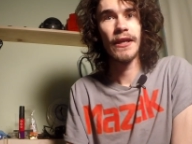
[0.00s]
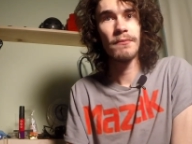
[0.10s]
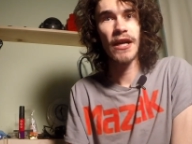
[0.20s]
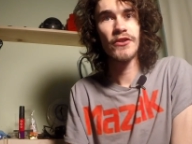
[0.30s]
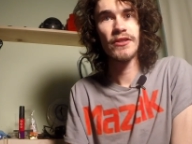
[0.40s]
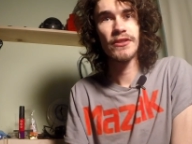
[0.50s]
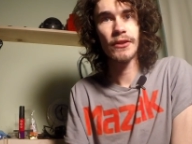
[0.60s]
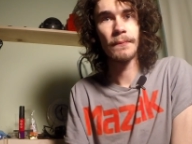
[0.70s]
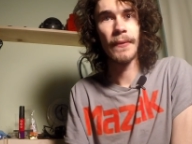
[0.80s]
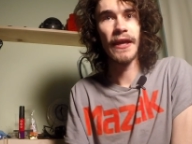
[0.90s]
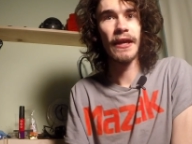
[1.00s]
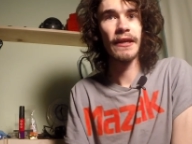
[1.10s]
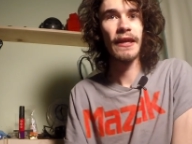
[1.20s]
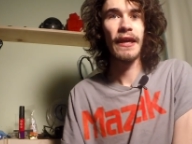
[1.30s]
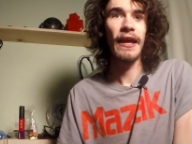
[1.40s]
Now mind you, these are
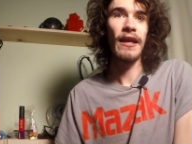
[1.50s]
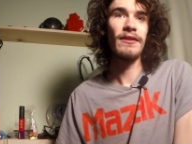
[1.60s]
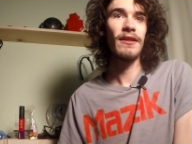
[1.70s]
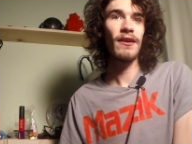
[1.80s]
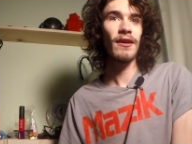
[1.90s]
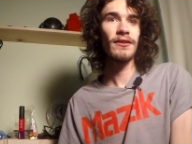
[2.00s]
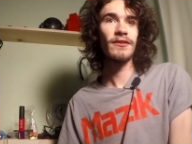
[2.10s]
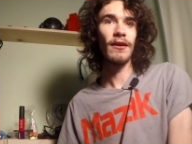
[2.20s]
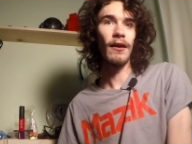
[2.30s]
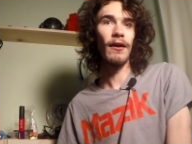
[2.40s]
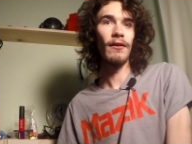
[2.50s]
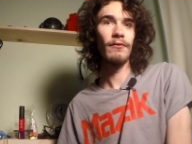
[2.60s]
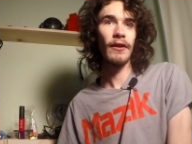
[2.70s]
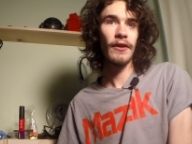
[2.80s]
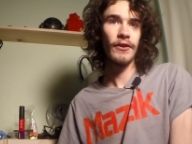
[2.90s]
big, and the odds
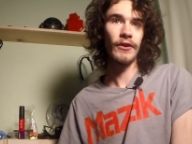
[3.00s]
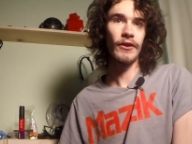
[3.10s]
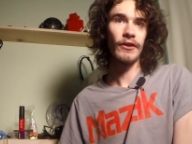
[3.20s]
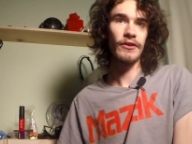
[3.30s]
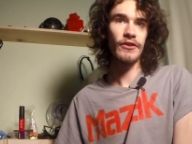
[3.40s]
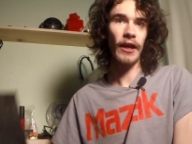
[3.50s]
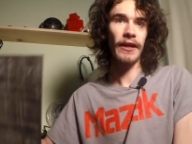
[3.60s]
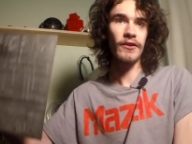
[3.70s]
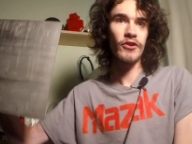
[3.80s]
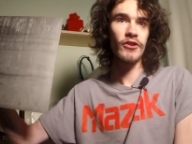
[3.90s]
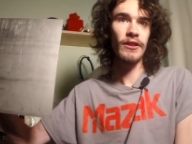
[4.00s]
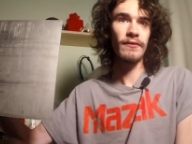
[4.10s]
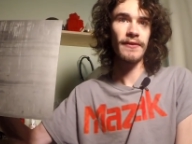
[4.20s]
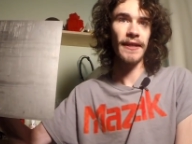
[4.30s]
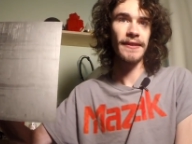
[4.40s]
of your giant sheet
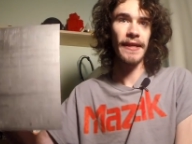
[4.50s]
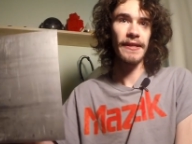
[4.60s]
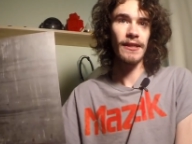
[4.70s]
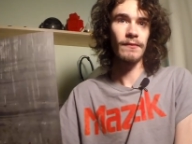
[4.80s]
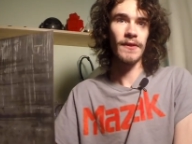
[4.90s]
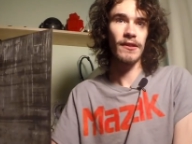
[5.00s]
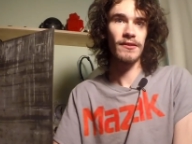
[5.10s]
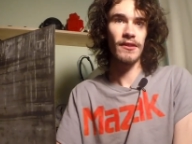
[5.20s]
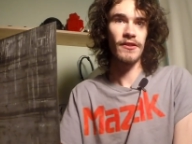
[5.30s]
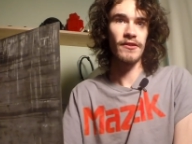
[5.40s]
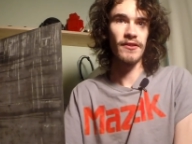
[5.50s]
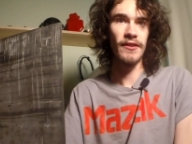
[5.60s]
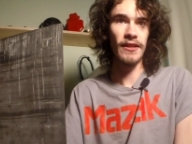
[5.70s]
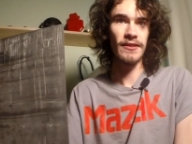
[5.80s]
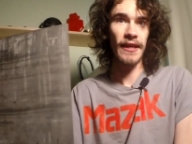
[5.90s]
of titanium such as
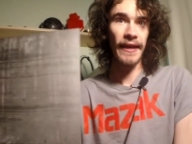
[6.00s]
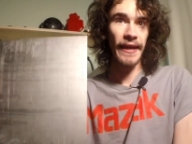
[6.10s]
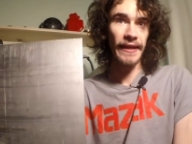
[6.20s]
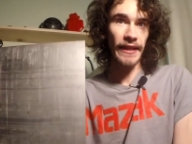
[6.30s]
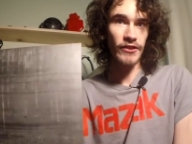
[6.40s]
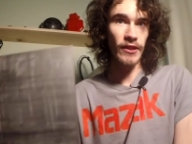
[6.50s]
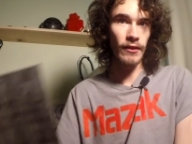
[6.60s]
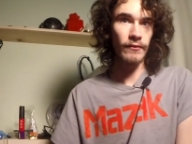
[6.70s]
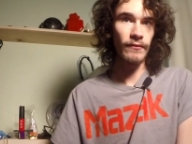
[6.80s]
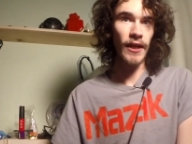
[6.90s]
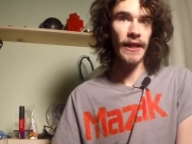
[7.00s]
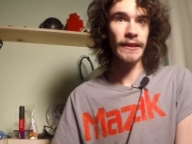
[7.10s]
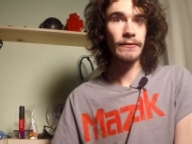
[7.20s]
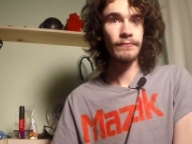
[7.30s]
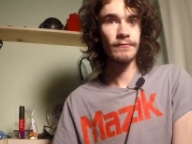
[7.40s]
this catching on
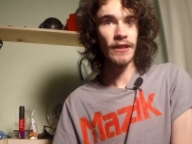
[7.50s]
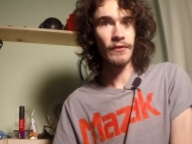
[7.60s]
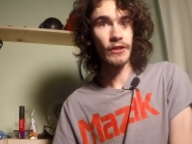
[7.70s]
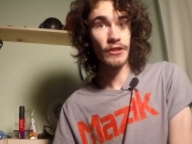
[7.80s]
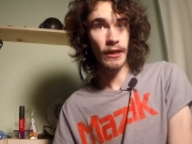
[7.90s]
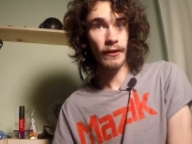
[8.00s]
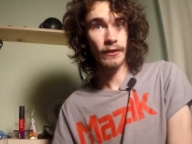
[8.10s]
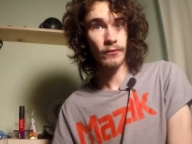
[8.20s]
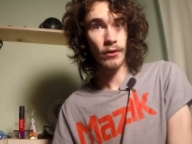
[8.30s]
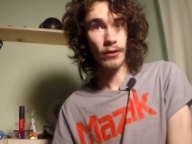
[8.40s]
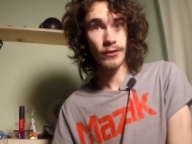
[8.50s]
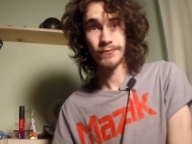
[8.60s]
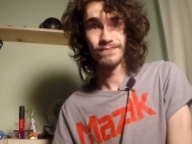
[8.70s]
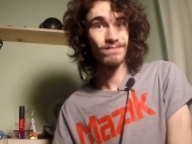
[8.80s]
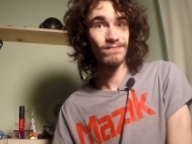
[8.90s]
fire, if you stare at it
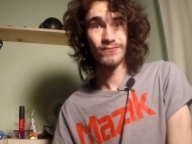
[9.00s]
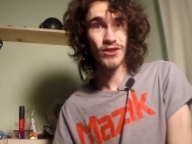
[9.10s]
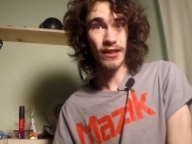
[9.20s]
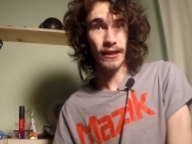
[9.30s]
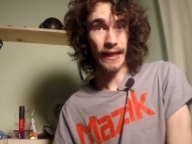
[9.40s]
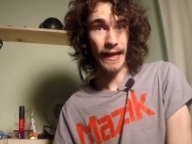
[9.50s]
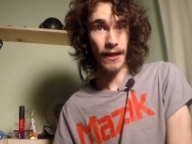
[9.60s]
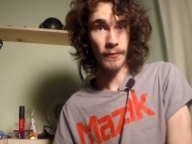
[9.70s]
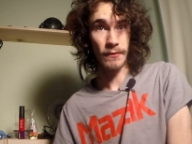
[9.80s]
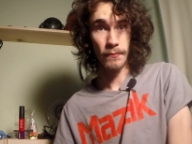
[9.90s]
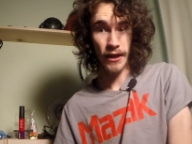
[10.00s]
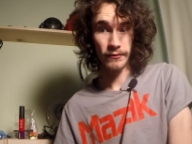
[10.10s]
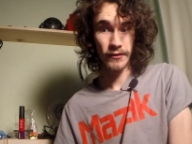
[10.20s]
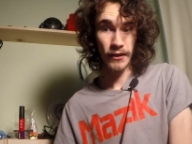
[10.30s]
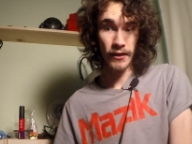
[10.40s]
wrong, it's not going to happen.
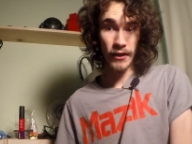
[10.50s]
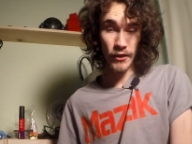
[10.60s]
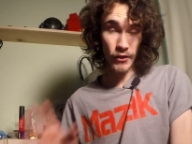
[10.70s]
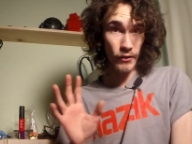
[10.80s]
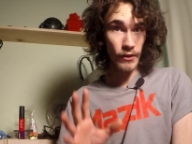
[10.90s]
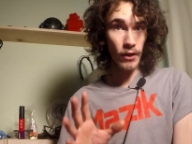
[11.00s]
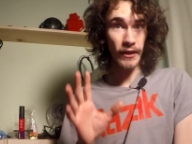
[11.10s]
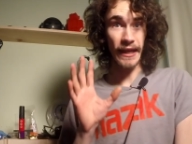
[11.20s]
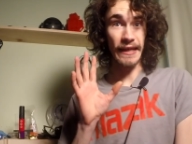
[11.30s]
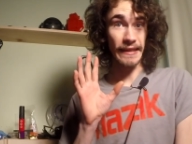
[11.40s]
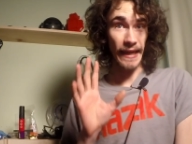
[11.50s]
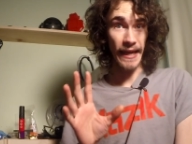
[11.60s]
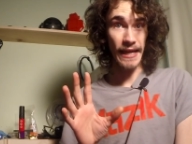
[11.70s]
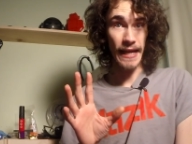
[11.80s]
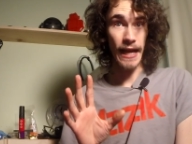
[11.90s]
But do note, it
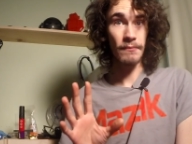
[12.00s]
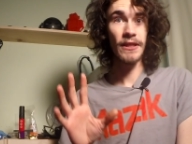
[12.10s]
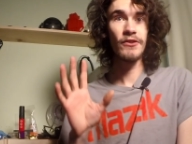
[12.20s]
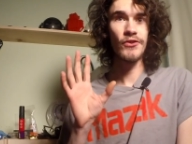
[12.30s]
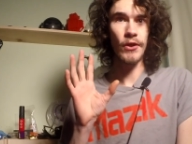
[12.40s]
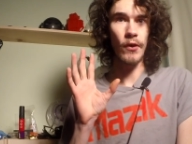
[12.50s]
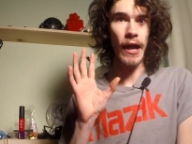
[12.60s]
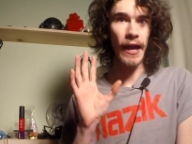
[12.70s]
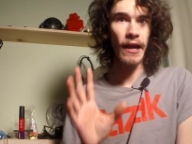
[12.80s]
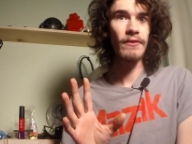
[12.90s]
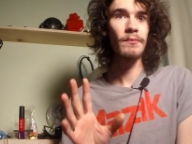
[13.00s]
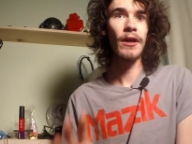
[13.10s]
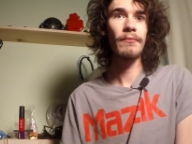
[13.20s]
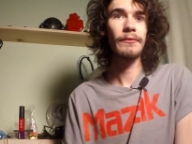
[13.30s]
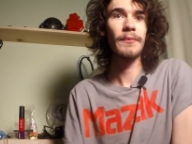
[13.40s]
can happen, so have the
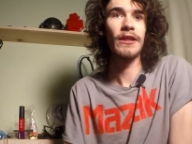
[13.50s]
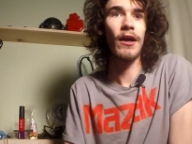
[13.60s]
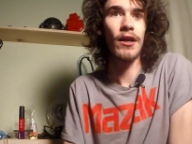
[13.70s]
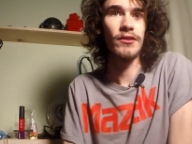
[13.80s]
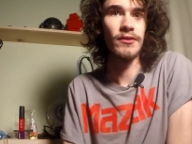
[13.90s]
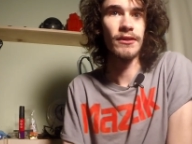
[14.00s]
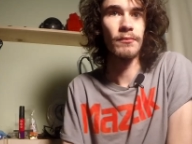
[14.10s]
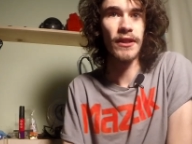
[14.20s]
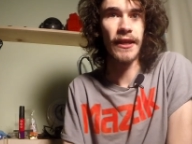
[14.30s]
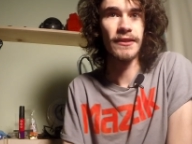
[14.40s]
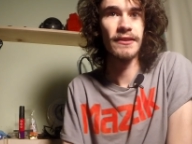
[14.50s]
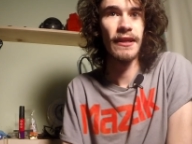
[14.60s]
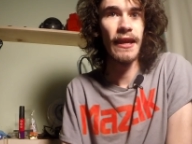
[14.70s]
proper precautions in place.